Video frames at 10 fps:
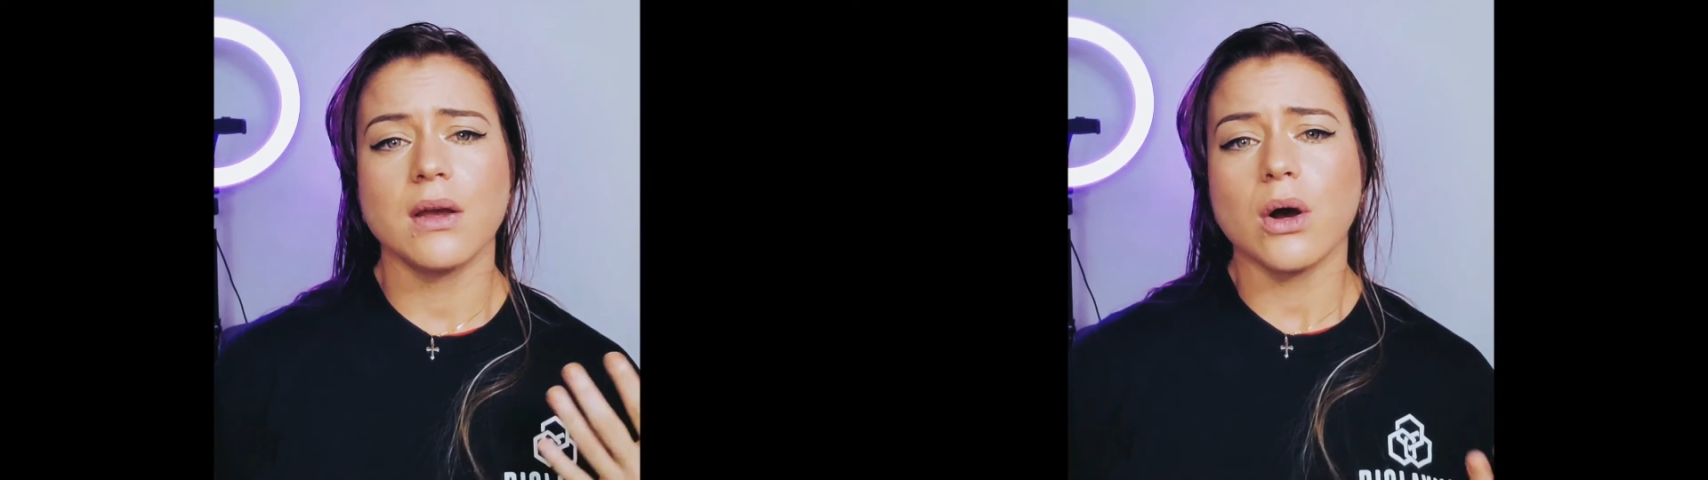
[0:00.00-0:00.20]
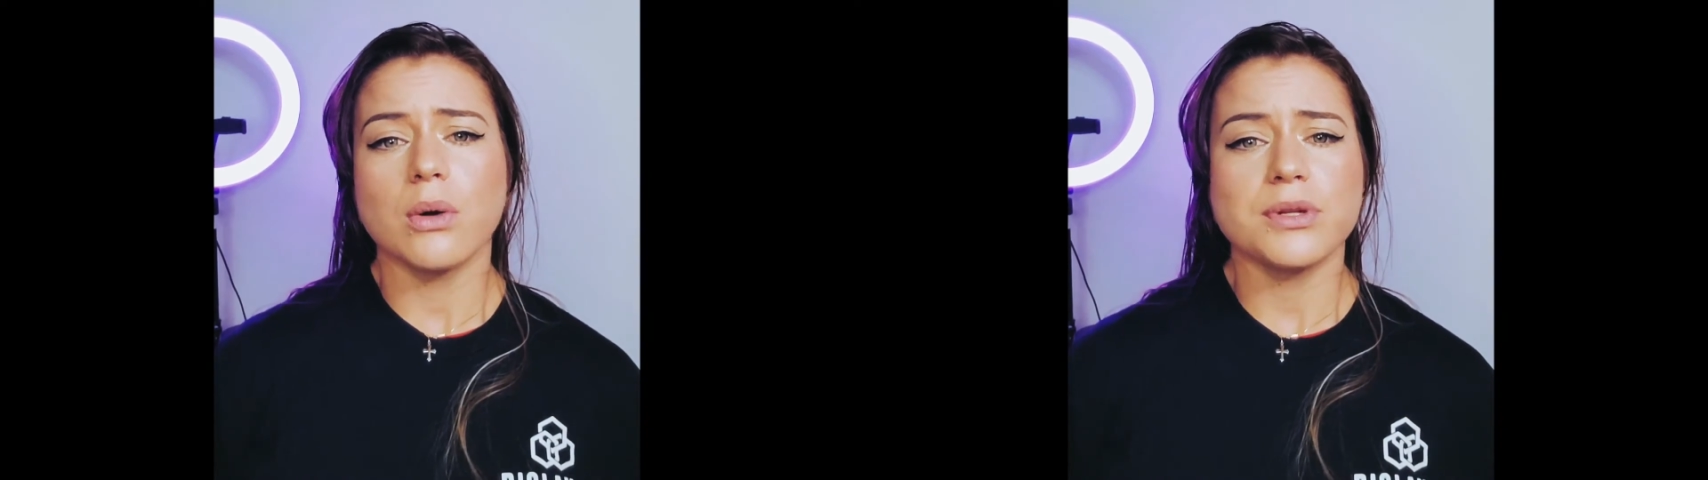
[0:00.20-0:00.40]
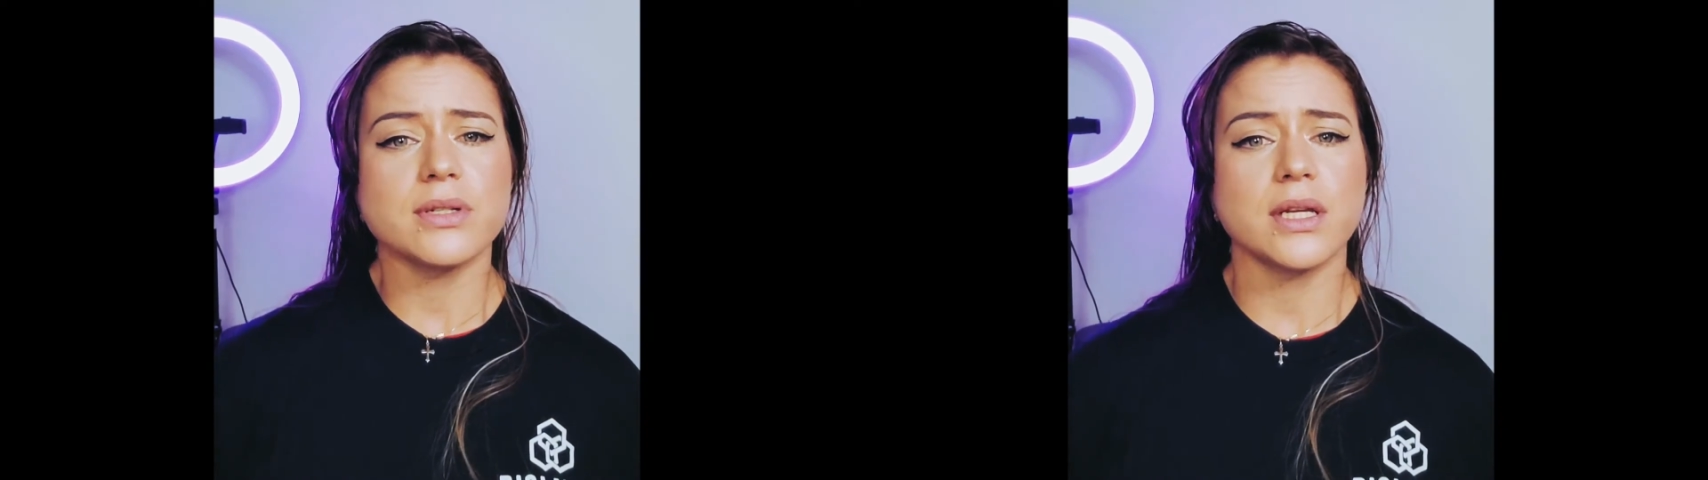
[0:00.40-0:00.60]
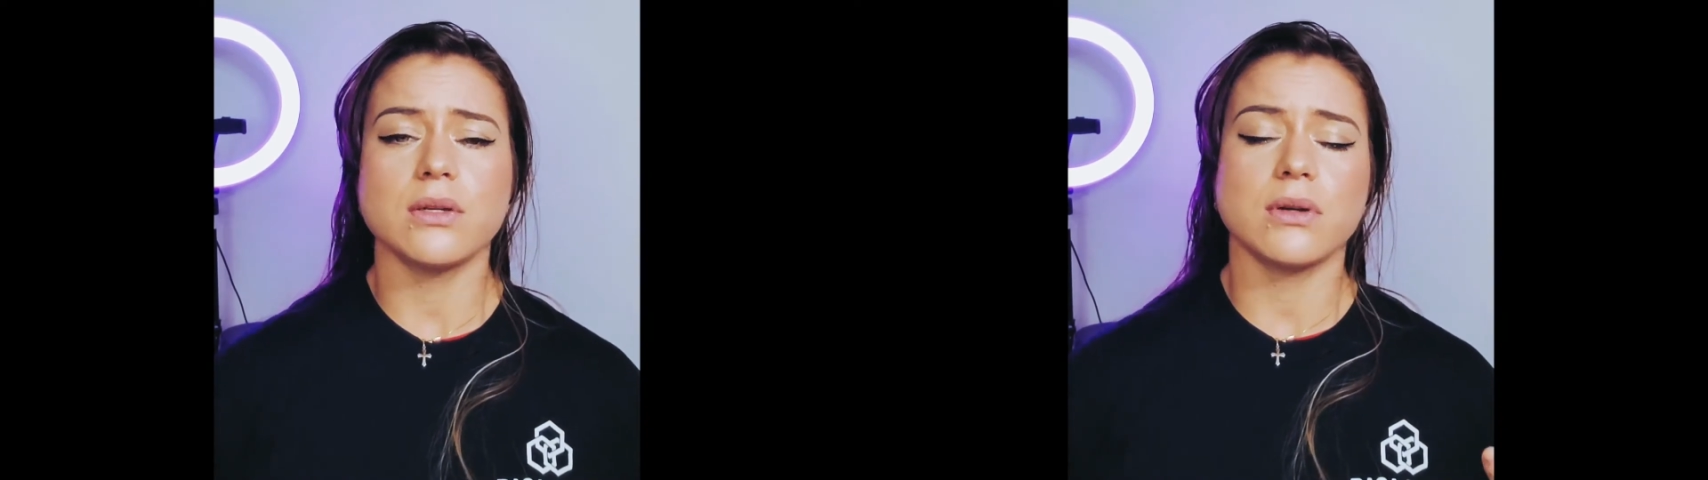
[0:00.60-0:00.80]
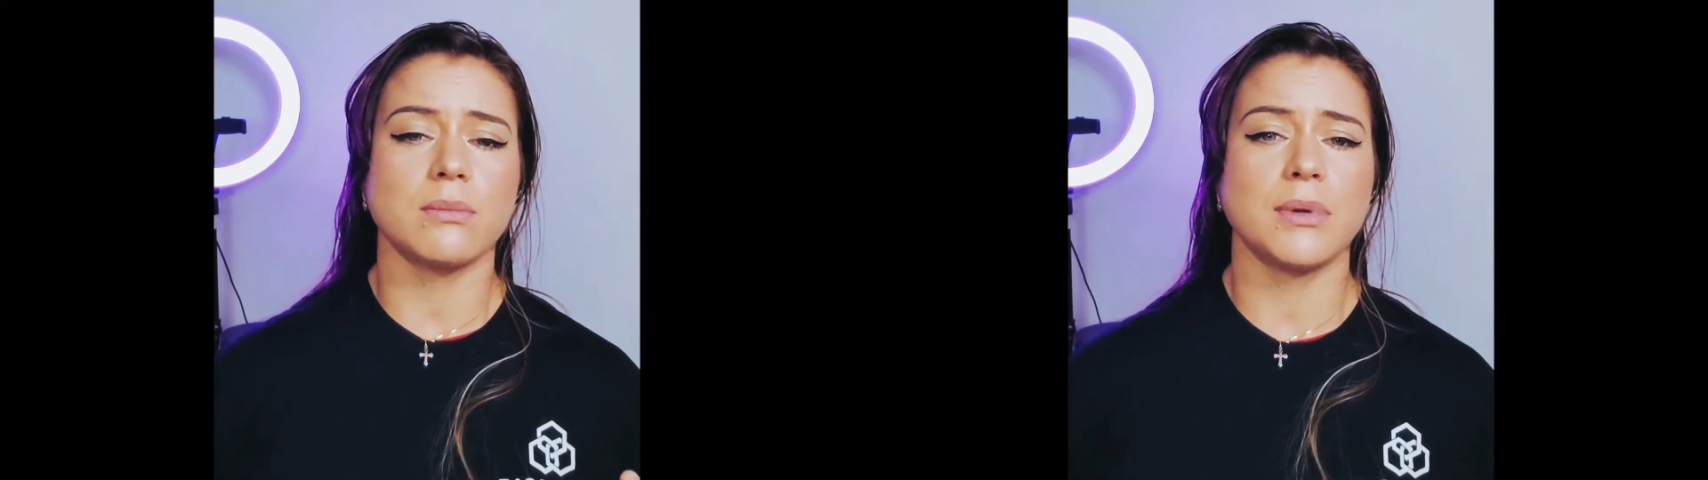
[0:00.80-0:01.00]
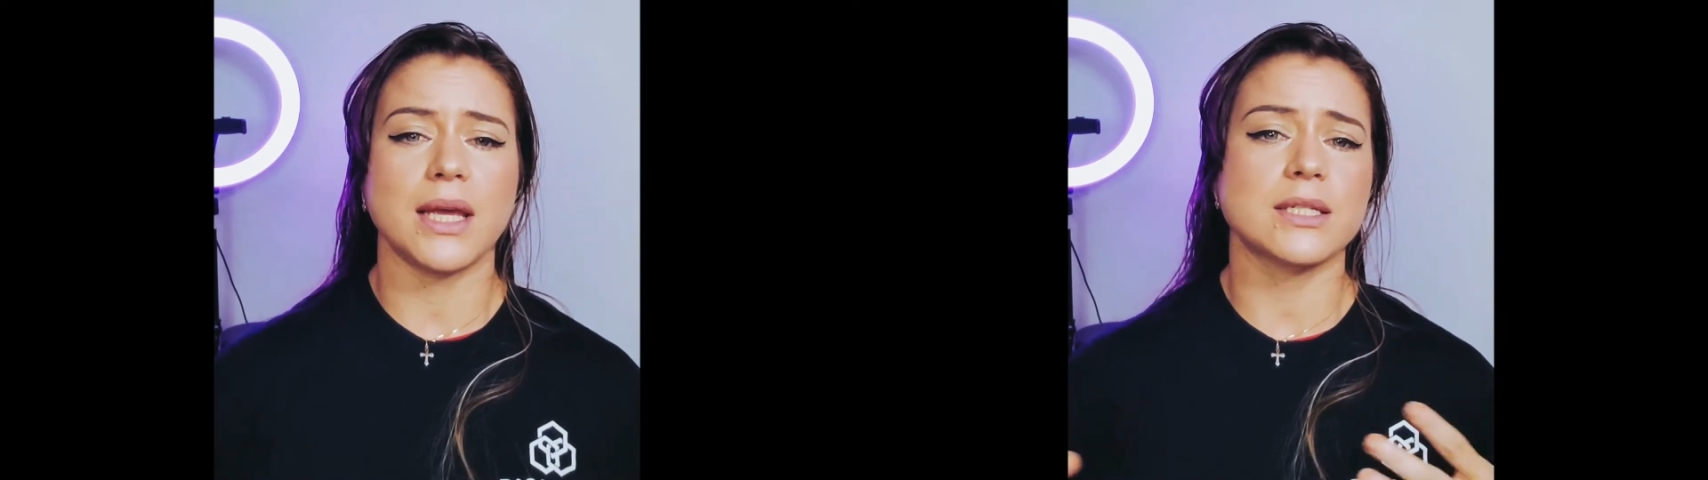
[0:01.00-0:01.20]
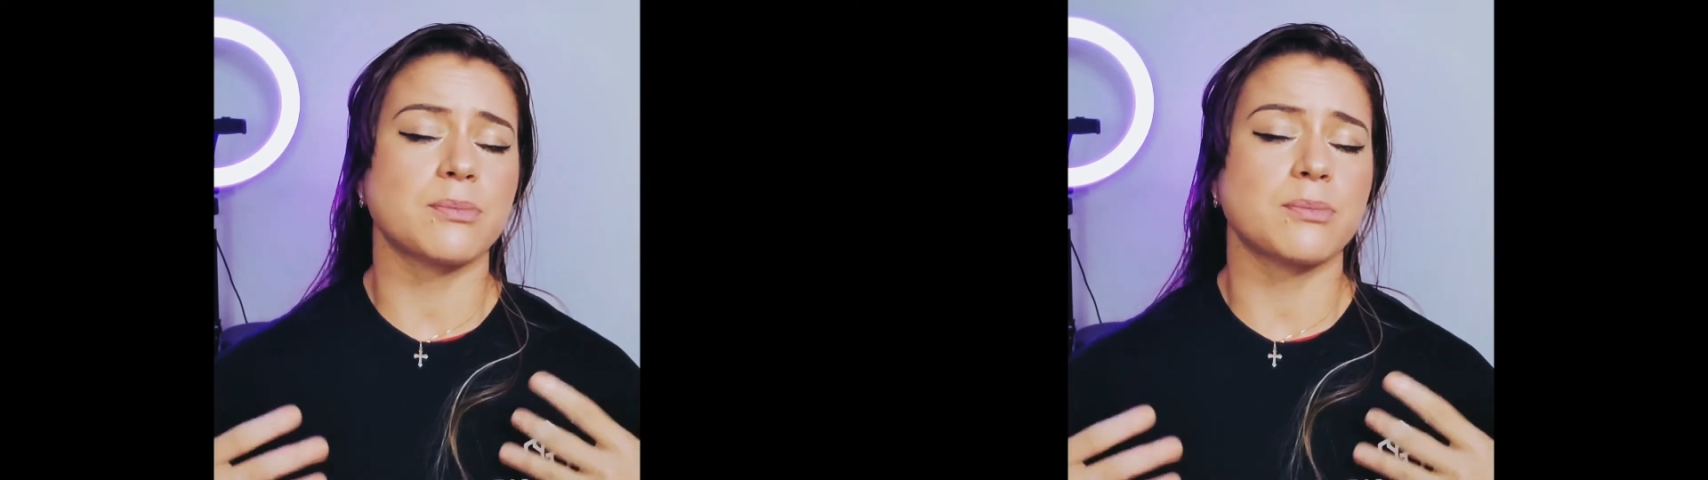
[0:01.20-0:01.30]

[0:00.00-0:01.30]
Obviously, you can be as